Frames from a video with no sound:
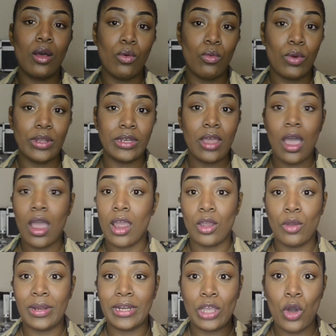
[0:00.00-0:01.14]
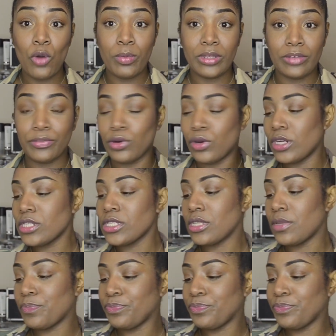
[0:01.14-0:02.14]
One I already opened, of course,